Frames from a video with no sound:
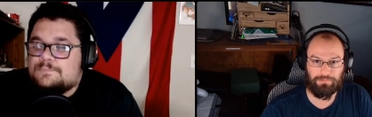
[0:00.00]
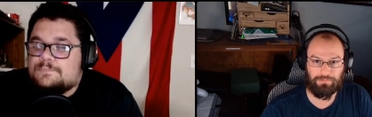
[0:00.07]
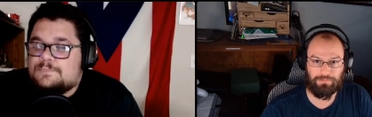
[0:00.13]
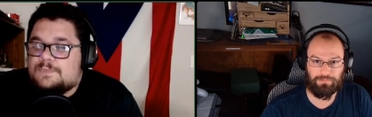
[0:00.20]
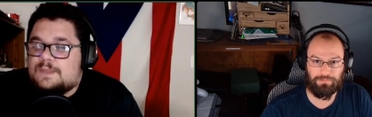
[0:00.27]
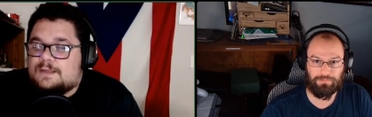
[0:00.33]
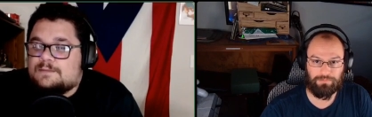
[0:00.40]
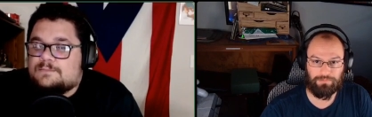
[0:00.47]

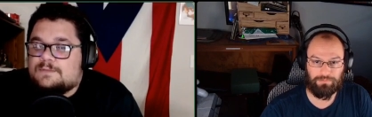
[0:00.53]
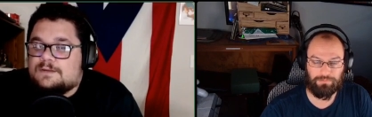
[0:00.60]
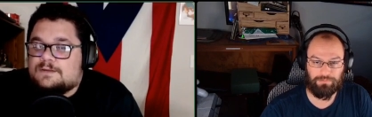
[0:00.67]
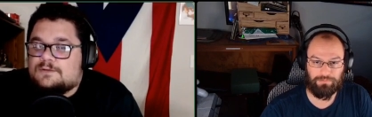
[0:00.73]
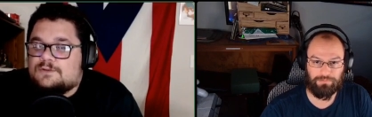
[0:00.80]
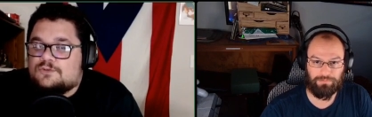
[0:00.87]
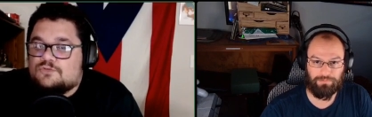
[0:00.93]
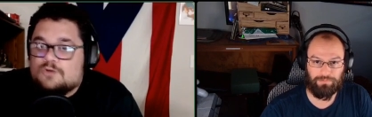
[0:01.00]
Speaker 1: like
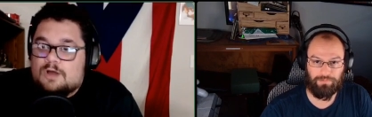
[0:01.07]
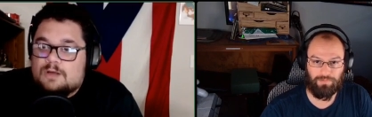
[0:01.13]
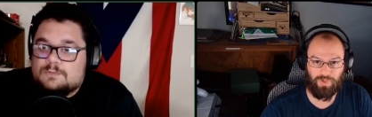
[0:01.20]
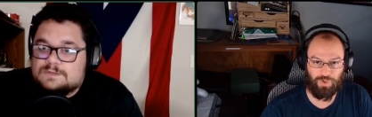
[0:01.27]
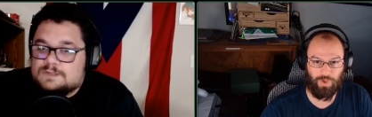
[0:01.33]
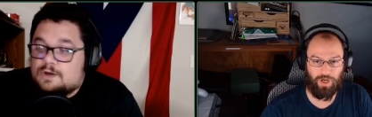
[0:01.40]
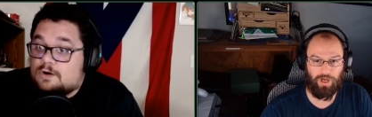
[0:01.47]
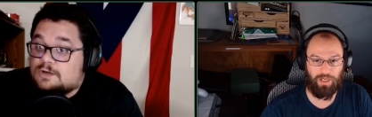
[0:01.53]
the the draw
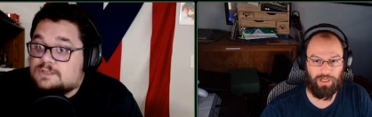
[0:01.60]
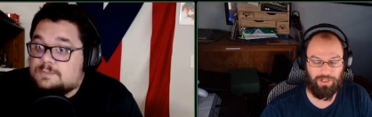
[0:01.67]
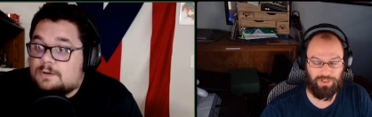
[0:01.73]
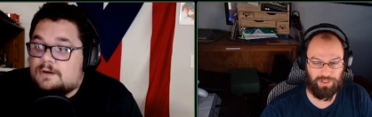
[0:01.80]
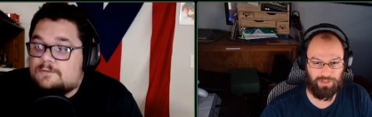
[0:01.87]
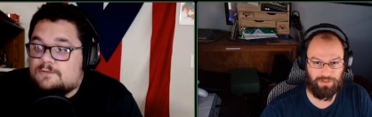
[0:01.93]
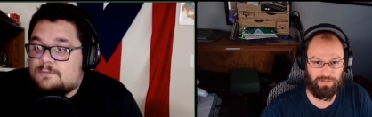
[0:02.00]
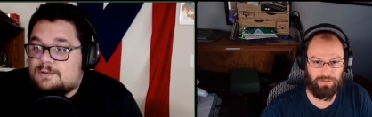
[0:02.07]
was the hardest
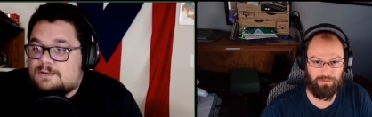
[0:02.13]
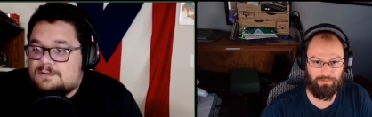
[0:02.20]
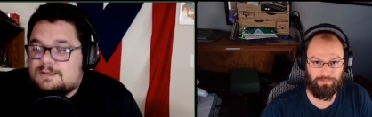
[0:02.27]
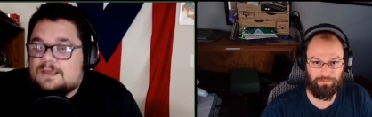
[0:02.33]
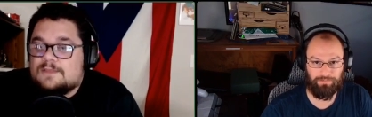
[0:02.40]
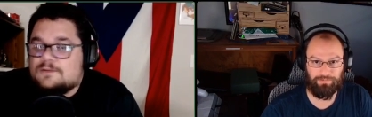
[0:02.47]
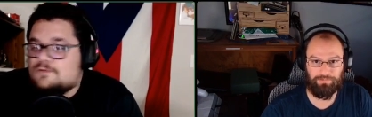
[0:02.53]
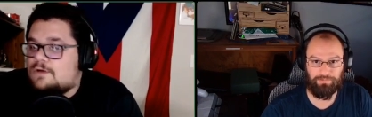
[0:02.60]
part for me.
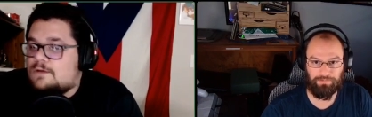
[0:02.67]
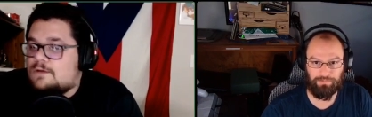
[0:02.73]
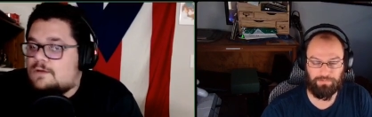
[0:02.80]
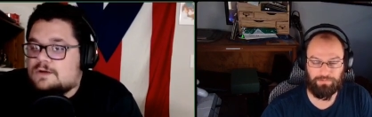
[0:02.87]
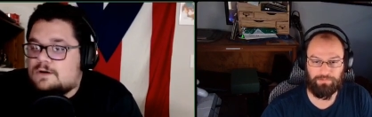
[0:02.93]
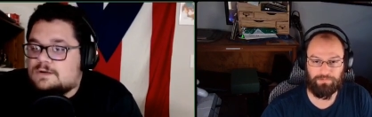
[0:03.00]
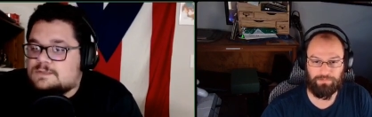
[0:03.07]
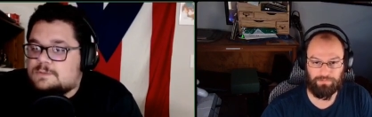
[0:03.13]
Yeah, the draw was the
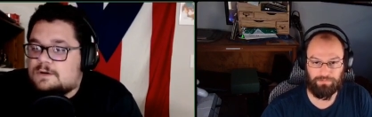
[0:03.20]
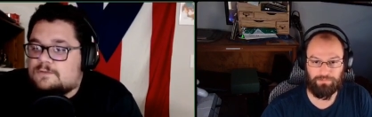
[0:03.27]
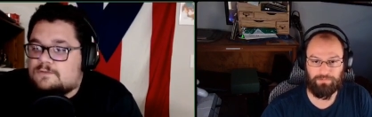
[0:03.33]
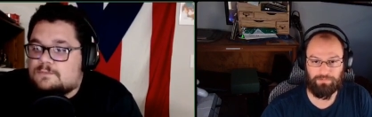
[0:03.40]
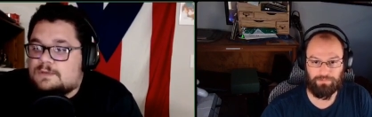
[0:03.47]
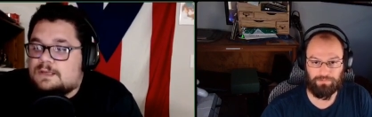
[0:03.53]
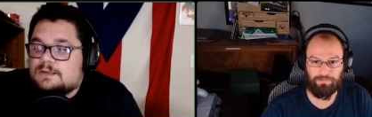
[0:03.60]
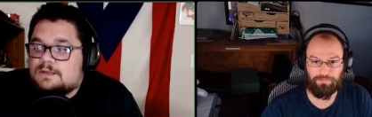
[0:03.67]
hardest part for
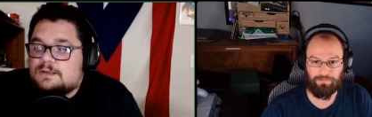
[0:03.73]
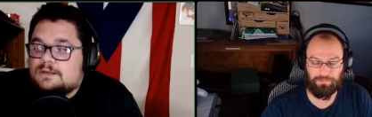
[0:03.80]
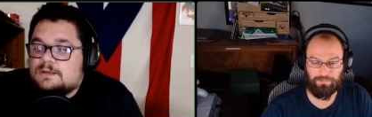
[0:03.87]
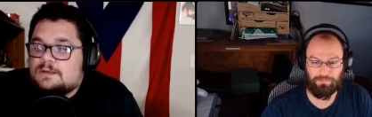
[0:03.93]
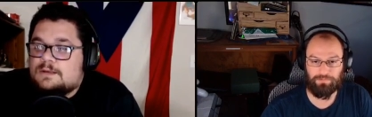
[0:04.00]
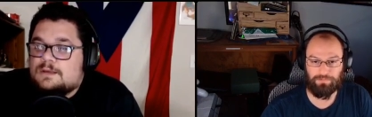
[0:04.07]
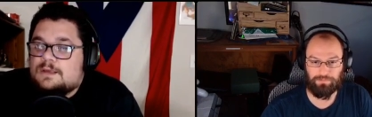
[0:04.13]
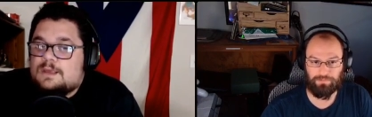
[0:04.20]
me.
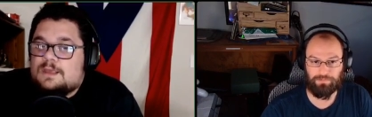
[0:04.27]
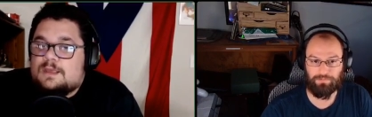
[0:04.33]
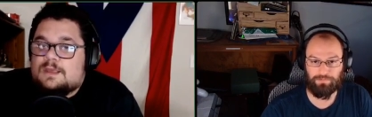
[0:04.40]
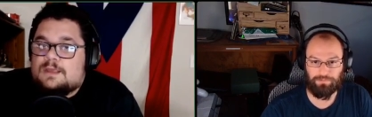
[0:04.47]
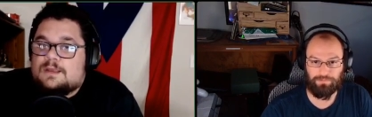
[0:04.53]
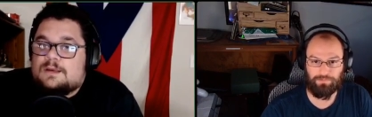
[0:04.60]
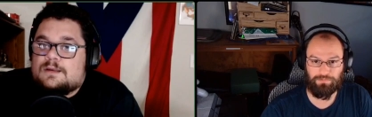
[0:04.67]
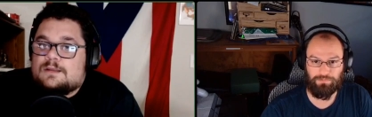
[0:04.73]

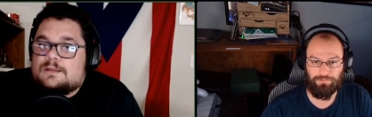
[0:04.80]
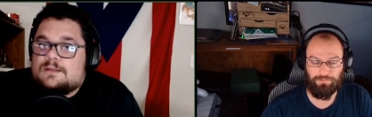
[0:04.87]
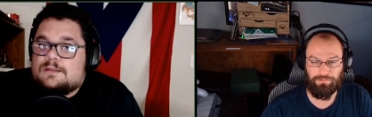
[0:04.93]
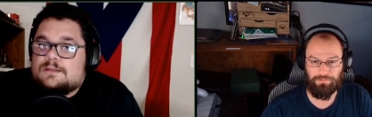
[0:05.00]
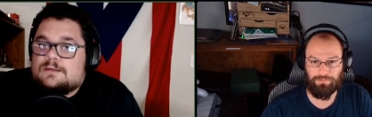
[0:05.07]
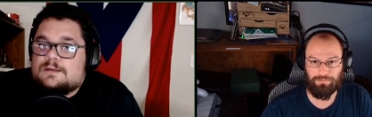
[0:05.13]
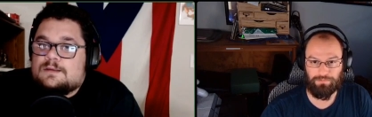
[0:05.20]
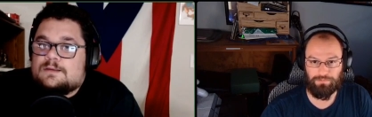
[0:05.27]
And
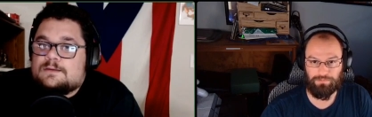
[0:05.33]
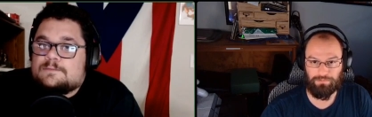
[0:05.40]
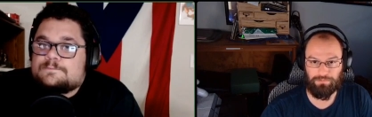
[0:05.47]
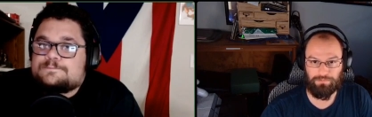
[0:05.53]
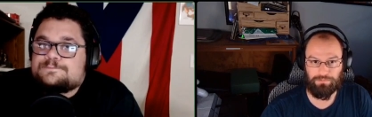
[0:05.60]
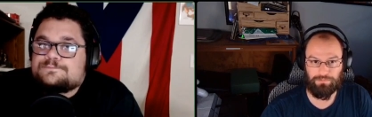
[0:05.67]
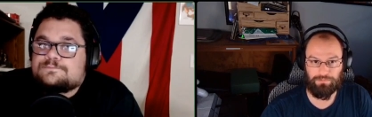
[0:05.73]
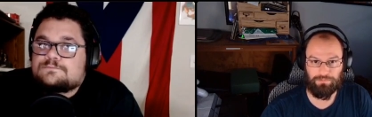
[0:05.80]
the
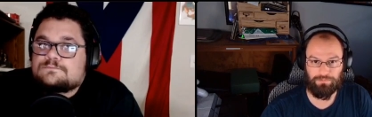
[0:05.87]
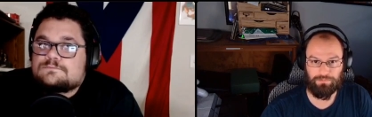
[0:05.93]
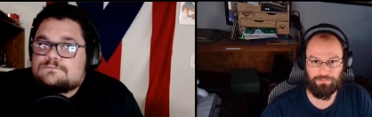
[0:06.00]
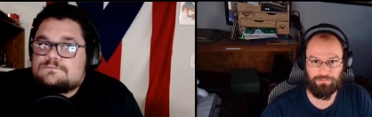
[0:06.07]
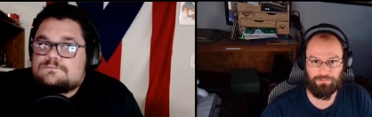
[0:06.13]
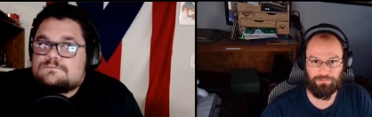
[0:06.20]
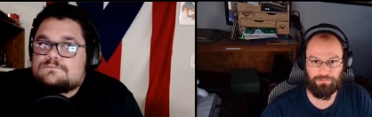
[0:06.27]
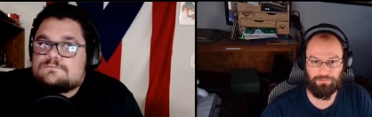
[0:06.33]

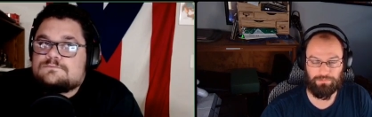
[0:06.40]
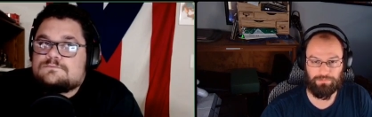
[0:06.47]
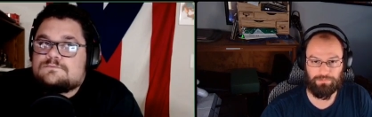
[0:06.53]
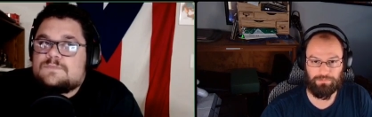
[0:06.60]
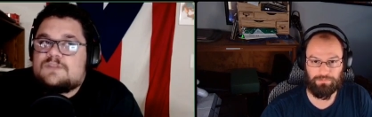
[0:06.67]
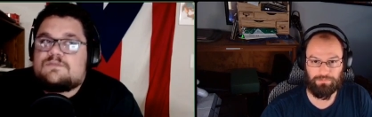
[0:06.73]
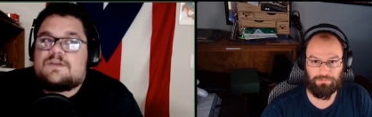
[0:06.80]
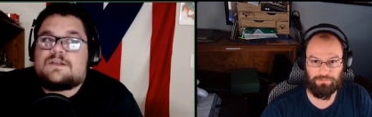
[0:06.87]

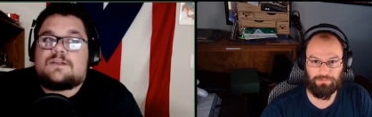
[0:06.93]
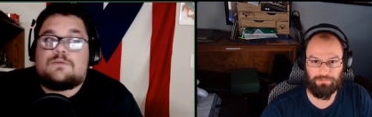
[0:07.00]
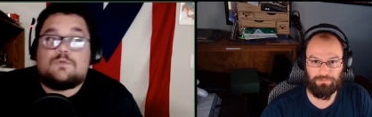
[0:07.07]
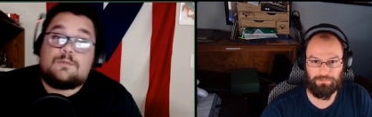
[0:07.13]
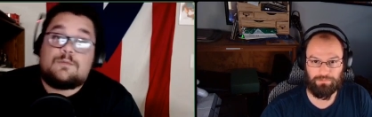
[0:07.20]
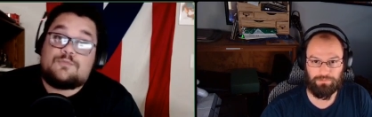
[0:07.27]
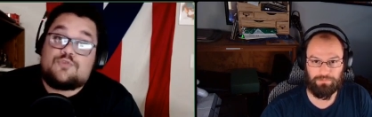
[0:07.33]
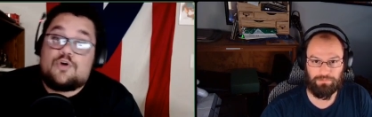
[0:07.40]
the fact that
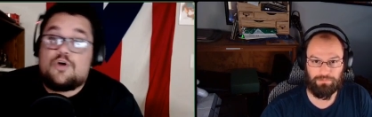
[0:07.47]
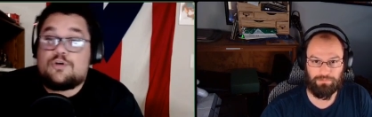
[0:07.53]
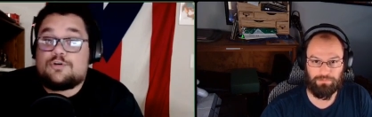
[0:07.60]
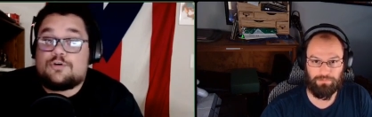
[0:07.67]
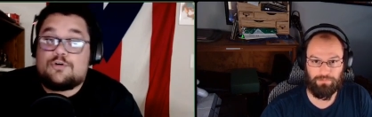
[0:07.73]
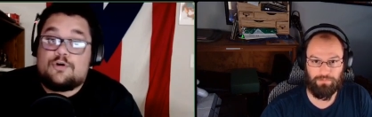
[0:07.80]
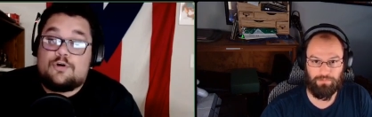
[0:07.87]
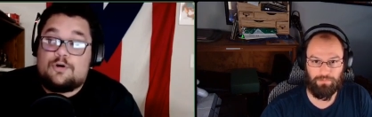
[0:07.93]
well i'm drawing a
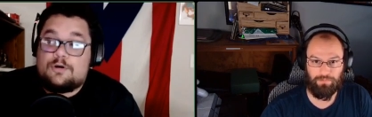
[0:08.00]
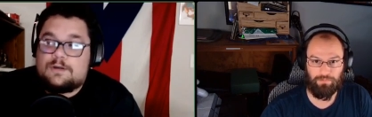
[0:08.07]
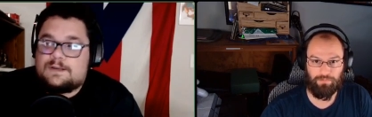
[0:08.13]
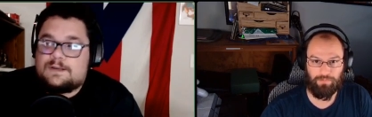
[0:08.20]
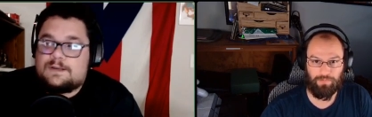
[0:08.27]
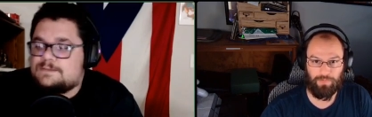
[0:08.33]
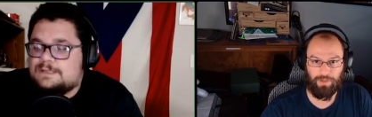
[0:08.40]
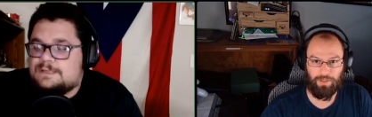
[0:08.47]
card it
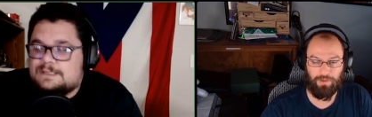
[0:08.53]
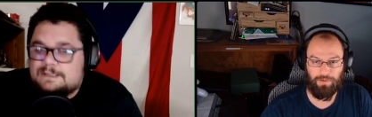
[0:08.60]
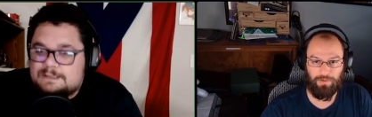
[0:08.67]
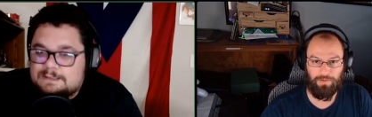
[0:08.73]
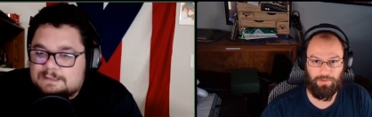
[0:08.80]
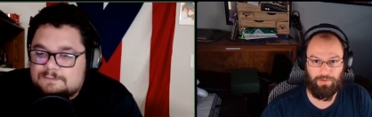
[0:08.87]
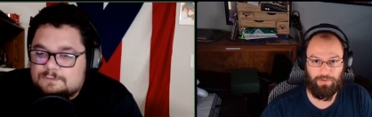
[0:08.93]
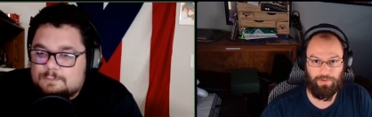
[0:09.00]
doesn't mean
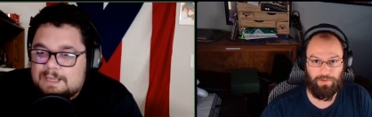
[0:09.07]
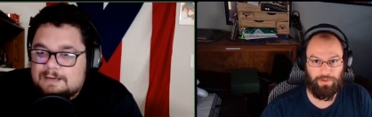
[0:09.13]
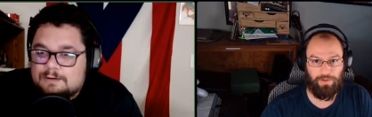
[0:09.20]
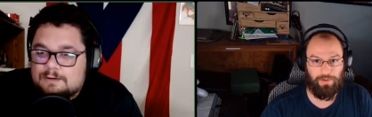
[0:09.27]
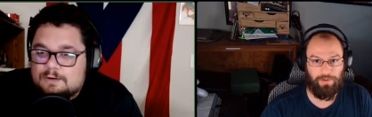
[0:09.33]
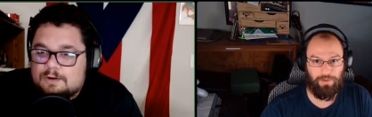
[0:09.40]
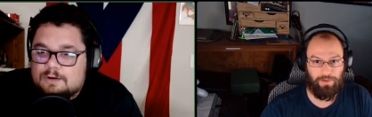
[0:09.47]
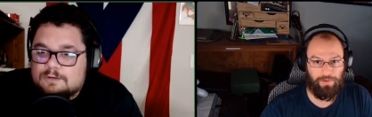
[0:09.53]
anything if you paid a
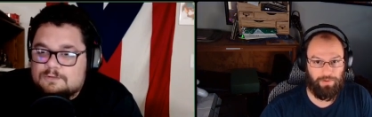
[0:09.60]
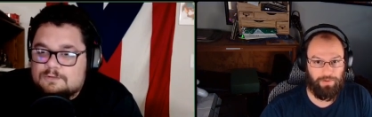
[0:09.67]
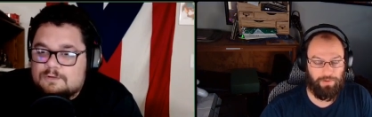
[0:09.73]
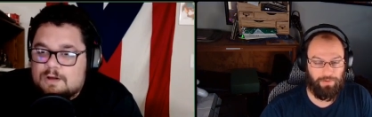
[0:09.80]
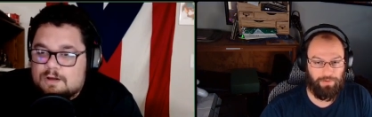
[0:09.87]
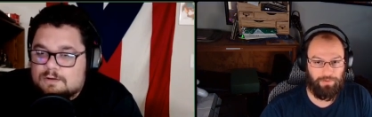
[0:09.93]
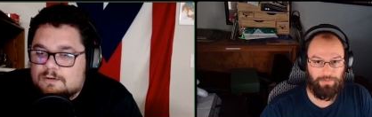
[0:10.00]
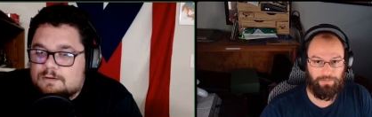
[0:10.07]
card to
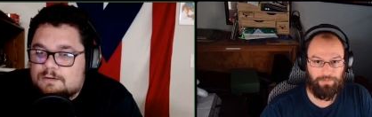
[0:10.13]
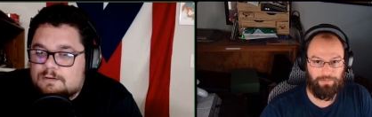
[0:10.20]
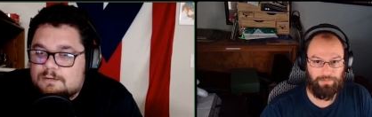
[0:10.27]
draw a card